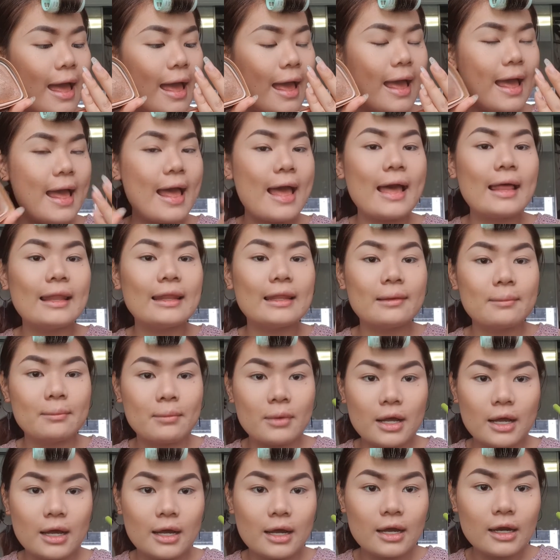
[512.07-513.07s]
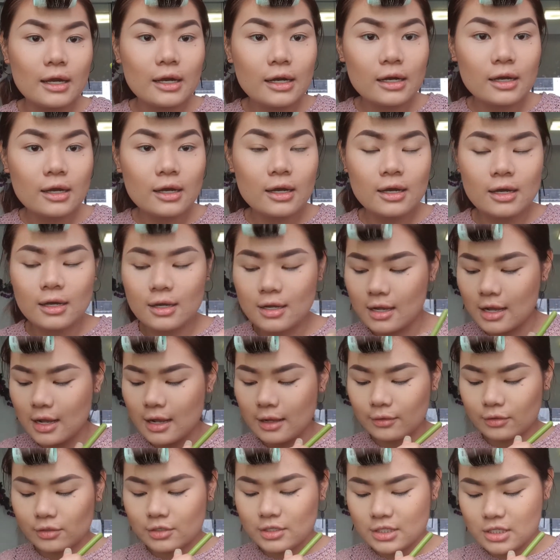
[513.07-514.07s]
Alamar
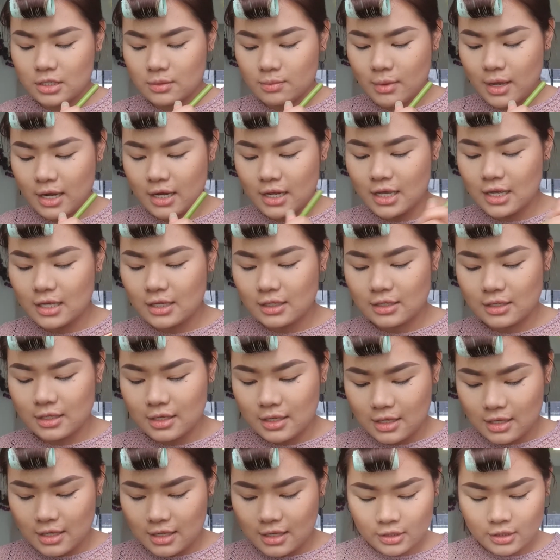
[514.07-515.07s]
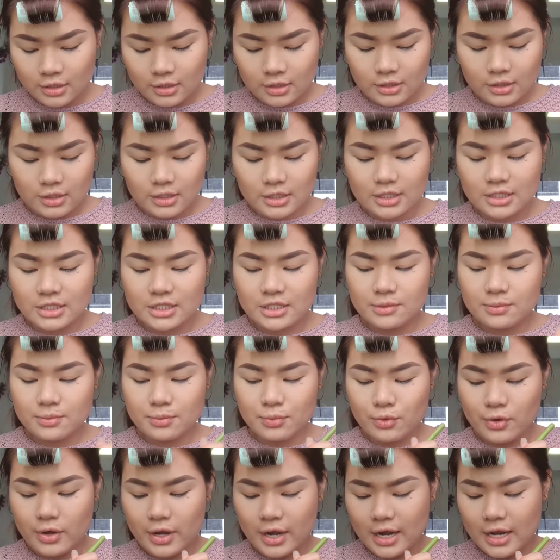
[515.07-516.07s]
Cosmetic. It's the
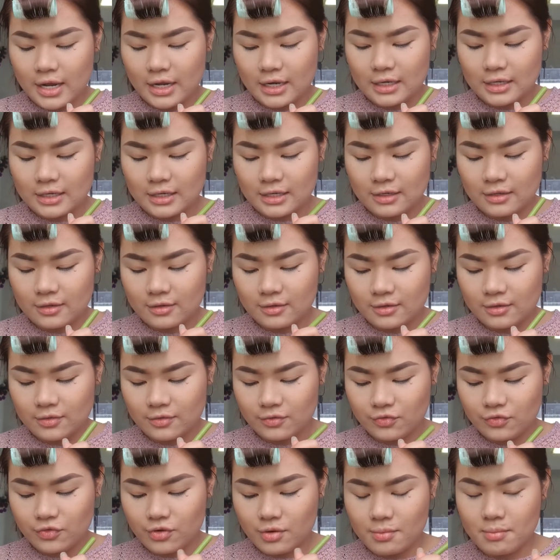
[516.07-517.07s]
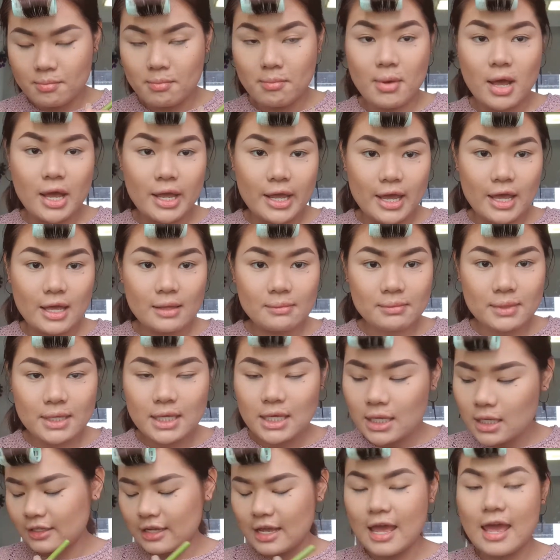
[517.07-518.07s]
brand from
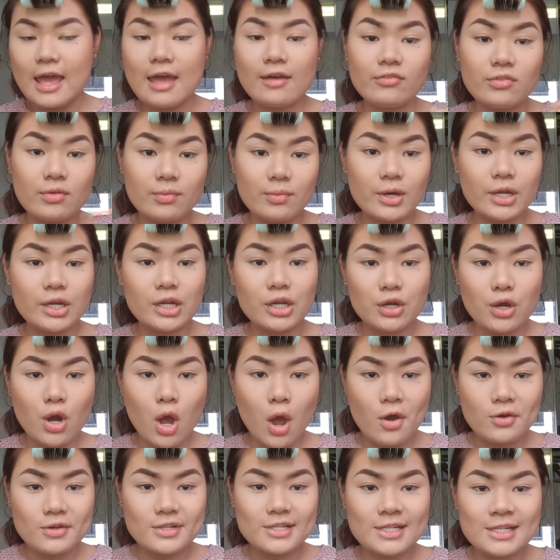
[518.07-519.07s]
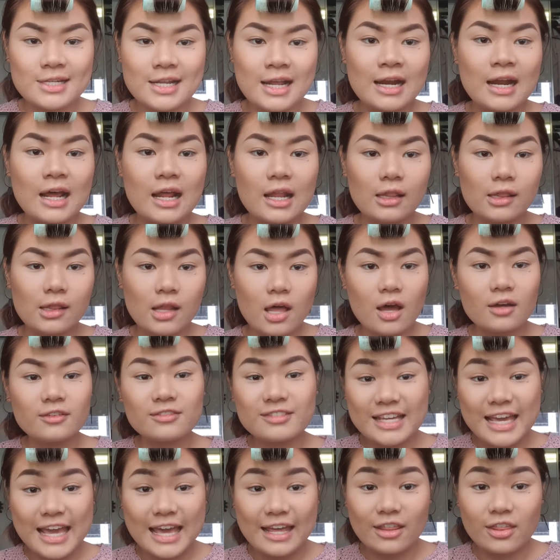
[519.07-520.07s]
Miami. Everybody knows that I love
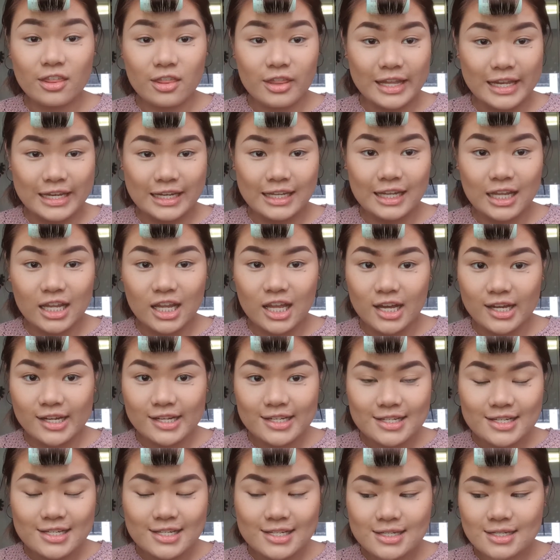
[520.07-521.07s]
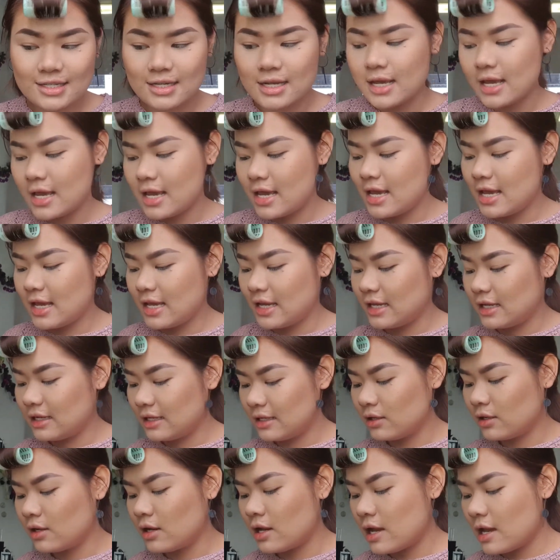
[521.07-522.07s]
Kathleen Lights,
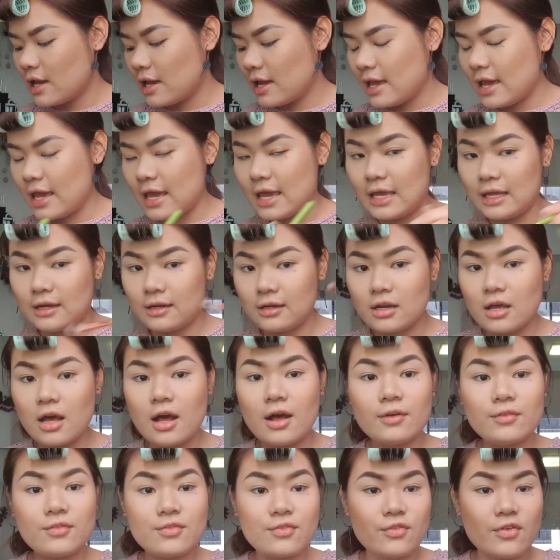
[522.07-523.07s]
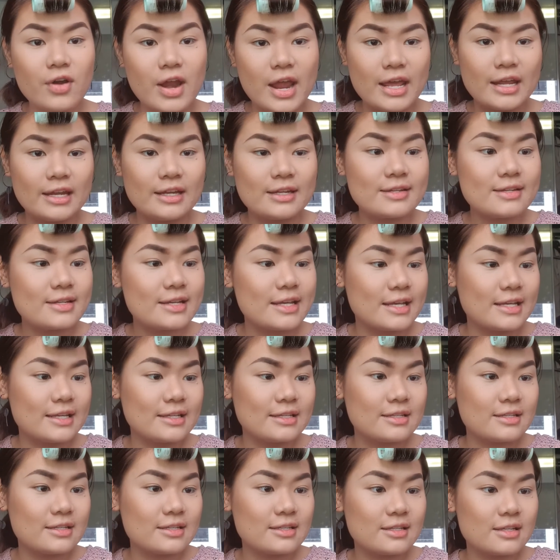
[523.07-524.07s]
and her friend
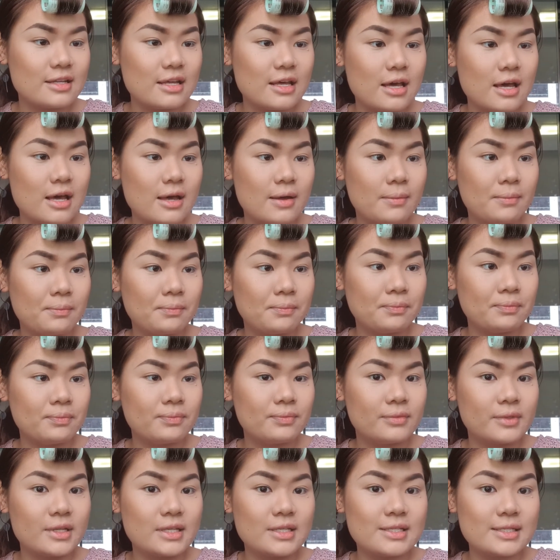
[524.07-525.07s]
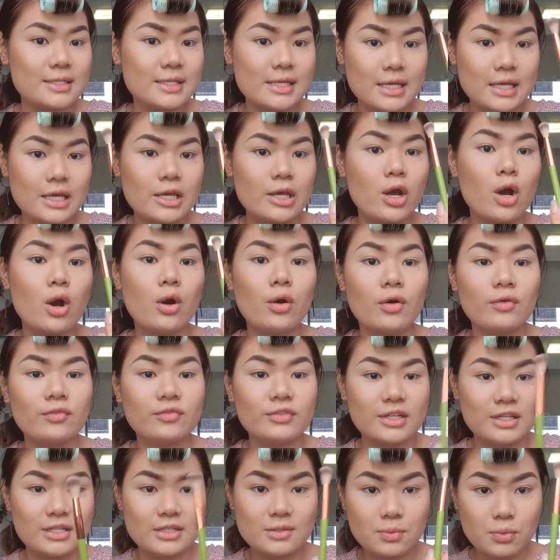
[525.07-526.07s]
is the CEO of
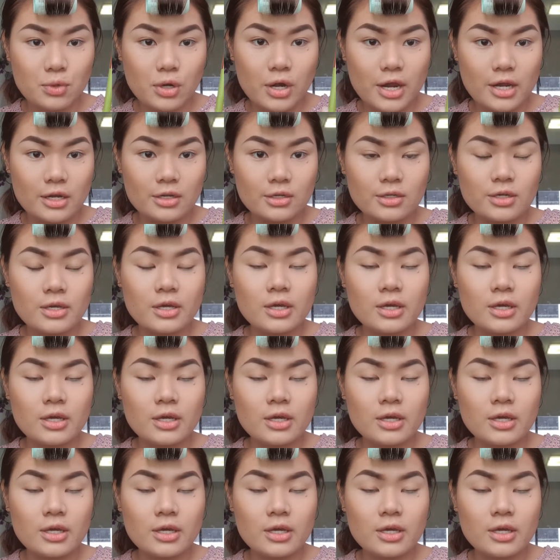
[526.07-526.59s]
this brand.